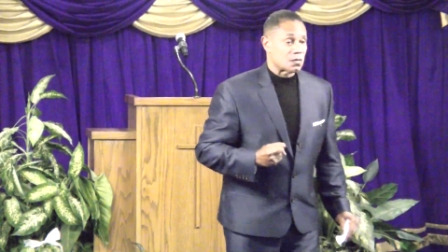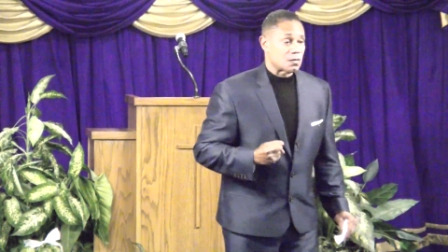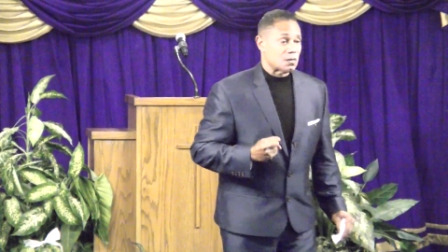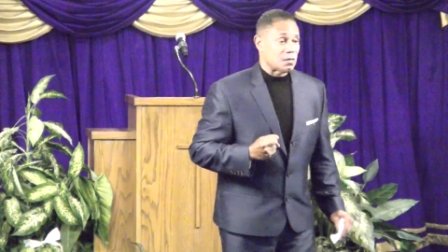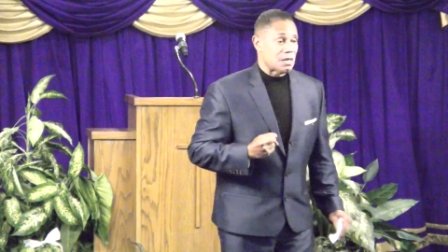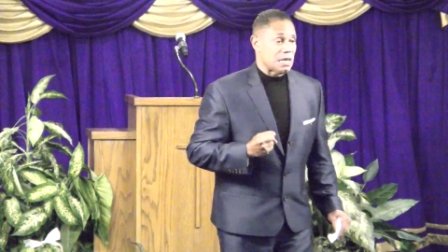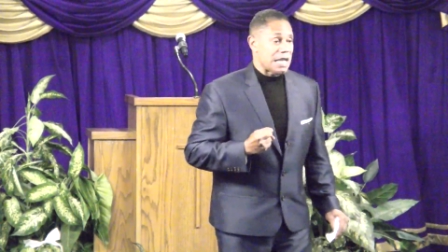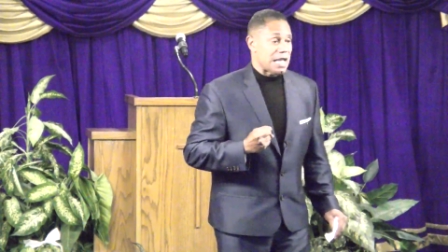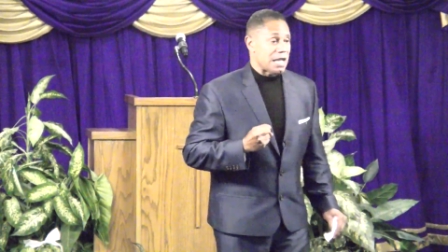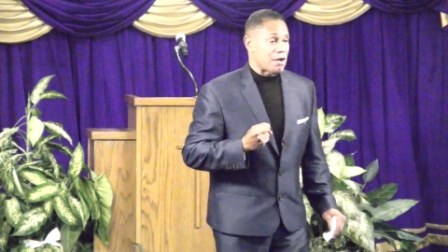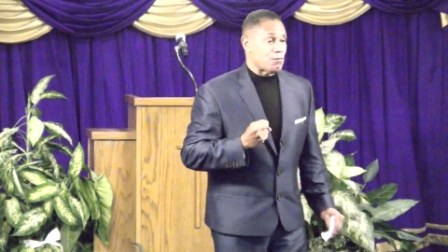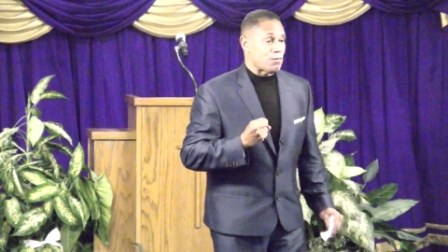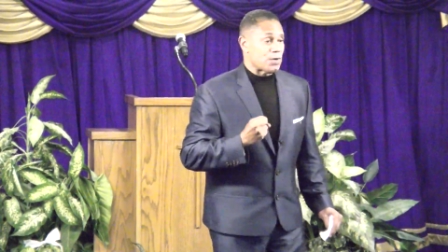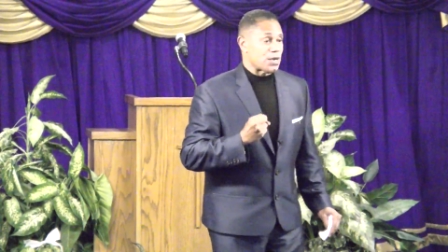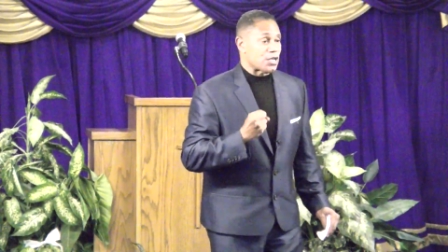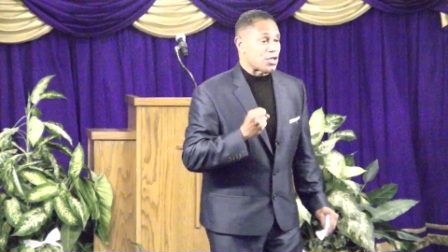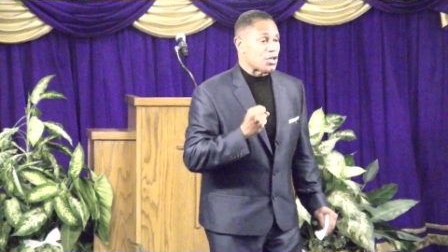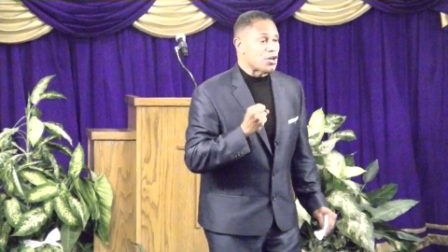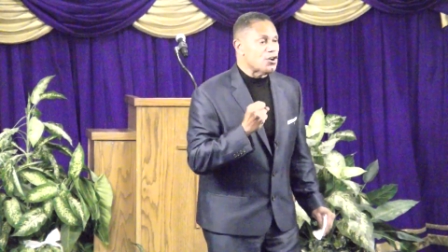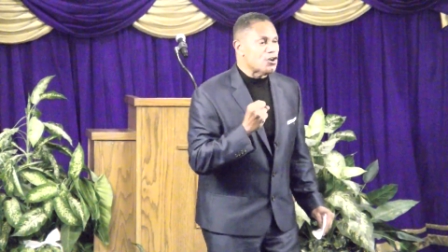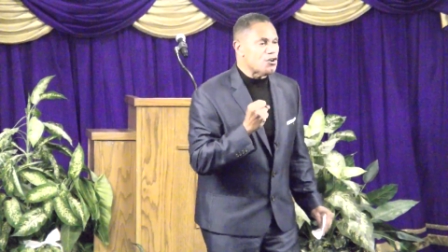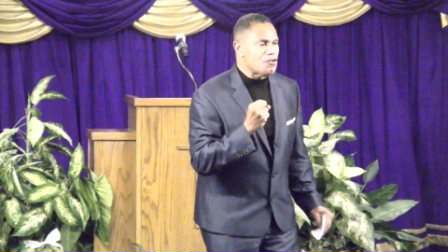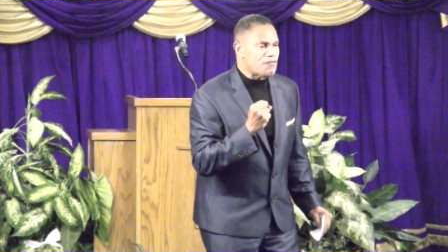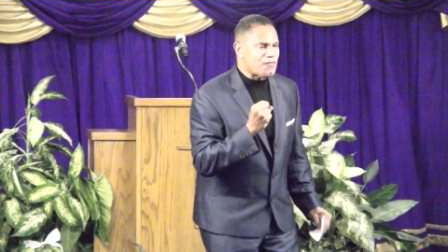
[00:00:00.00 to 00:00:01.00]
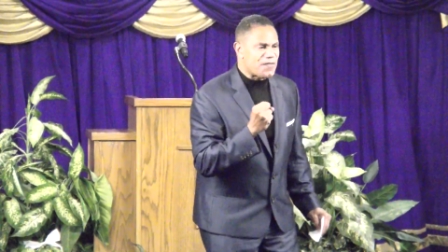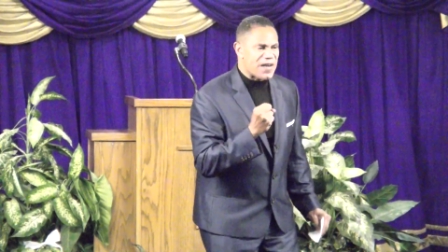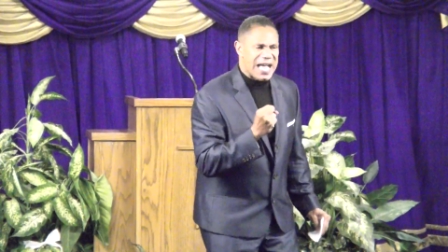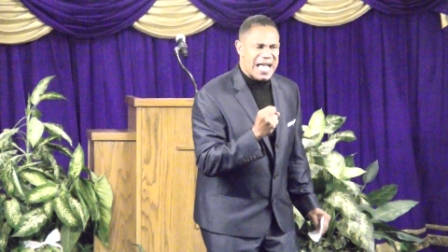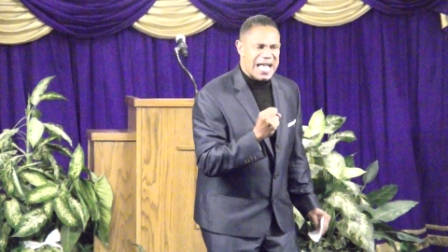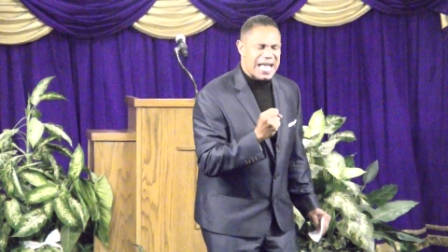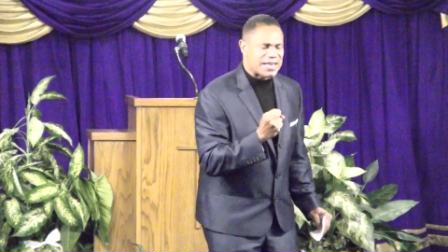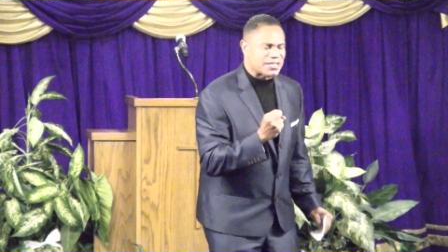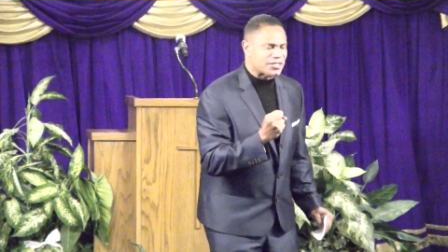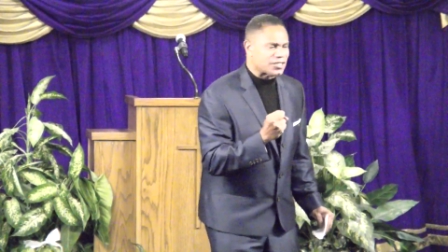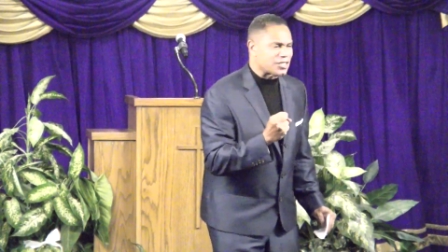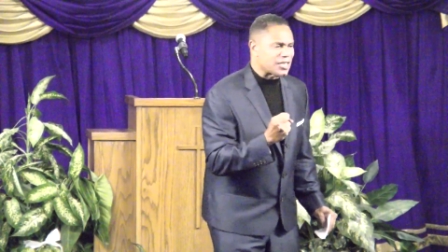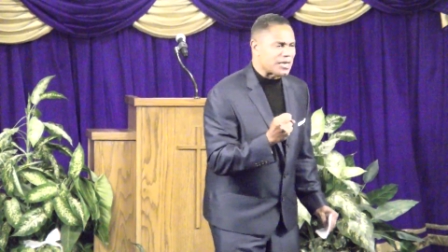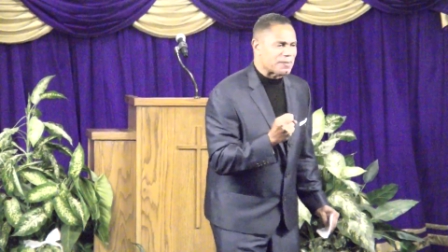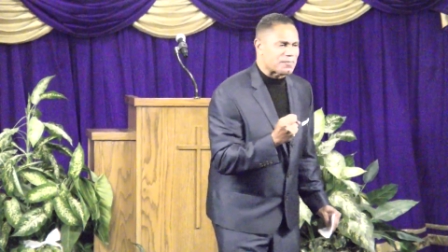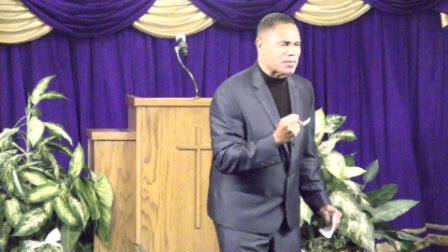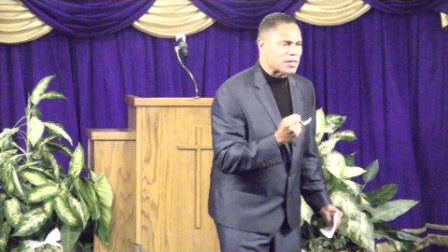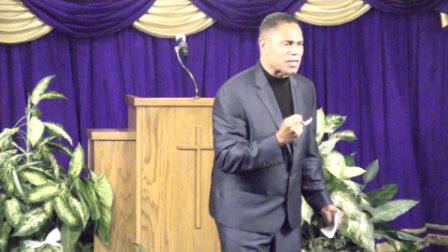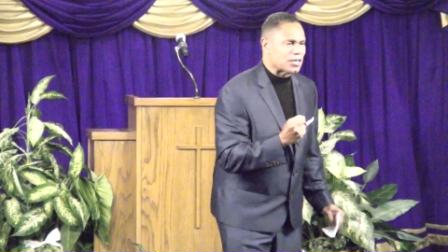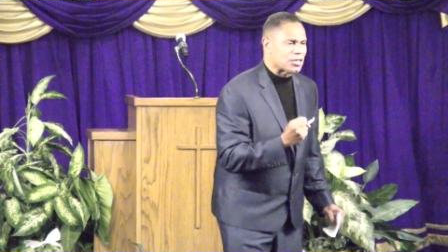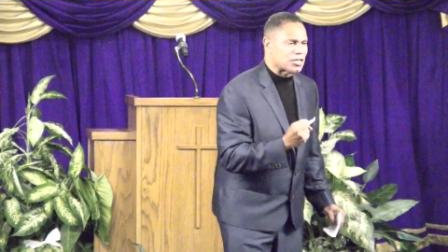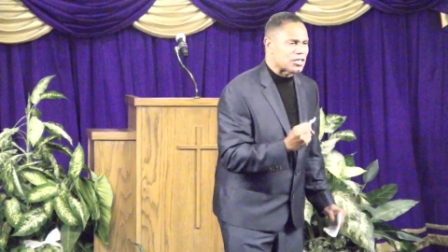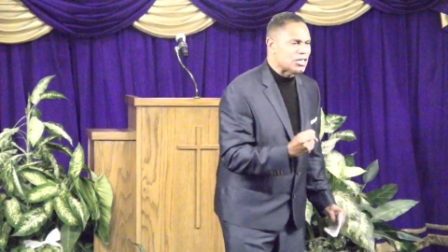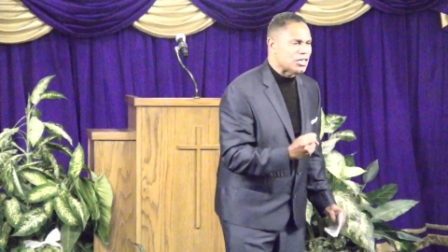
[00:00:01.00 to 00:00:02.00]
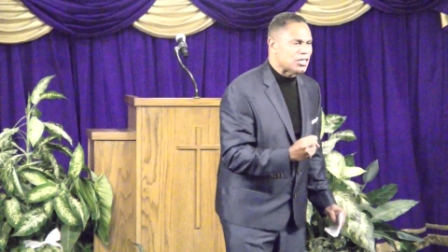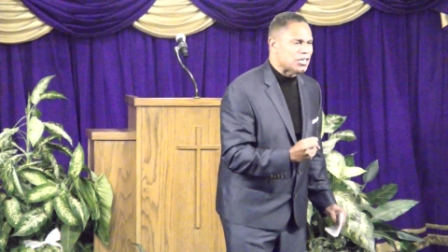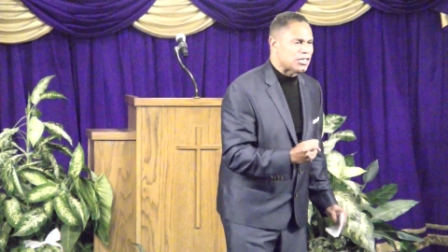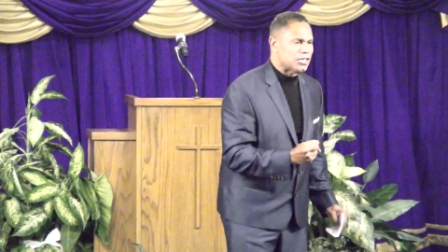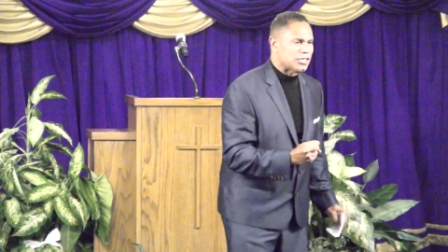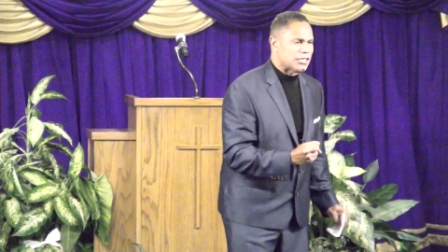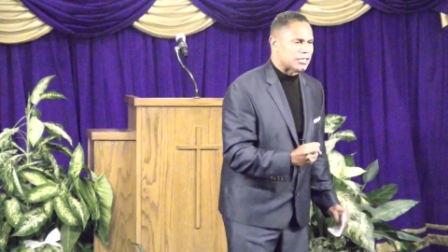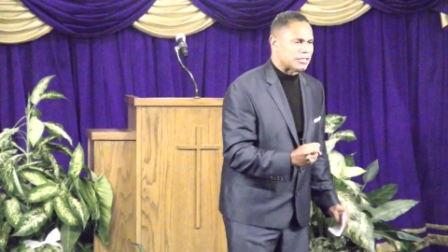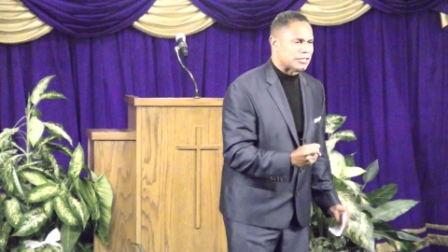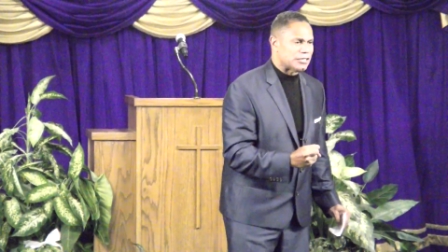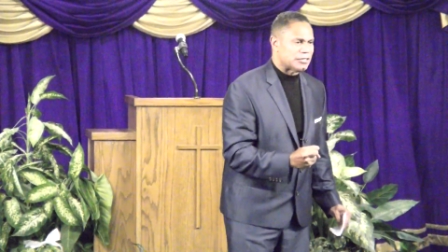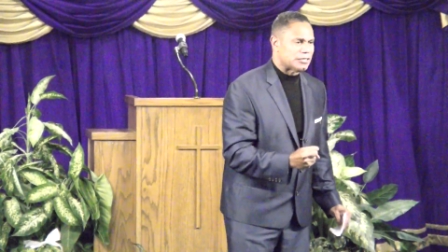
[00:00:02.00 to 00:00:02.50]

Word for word: And when you find something good,